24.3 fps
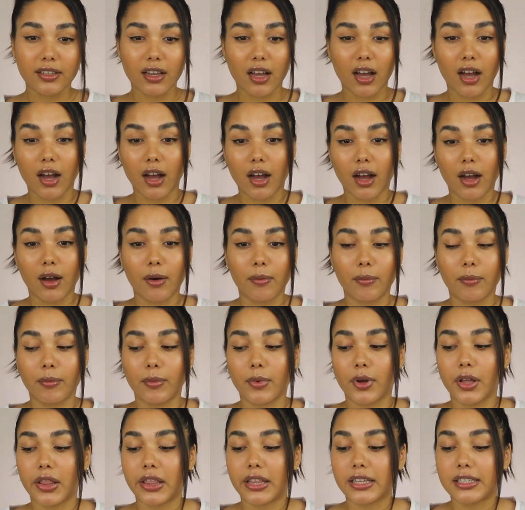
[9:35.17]

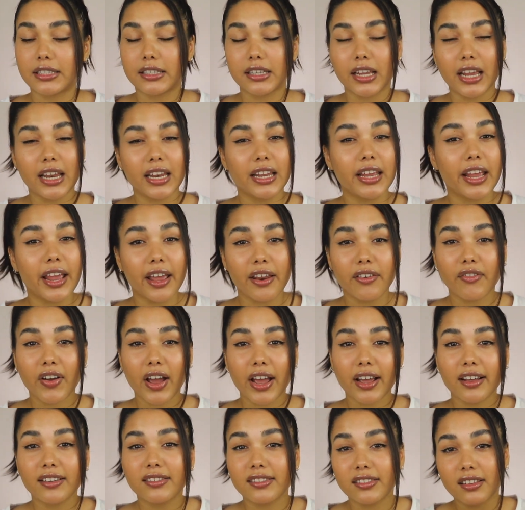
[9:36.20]
The skincare
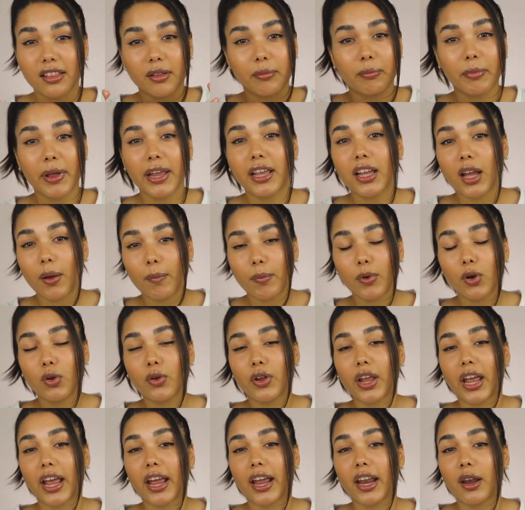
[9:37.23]
advice, the makeup
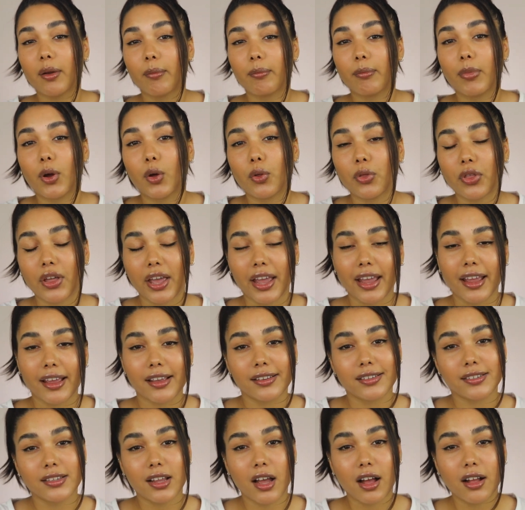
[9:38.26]
look, and both
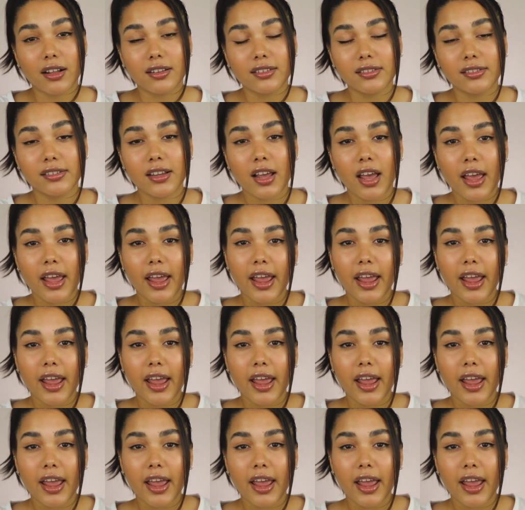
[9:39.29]
hairstyles.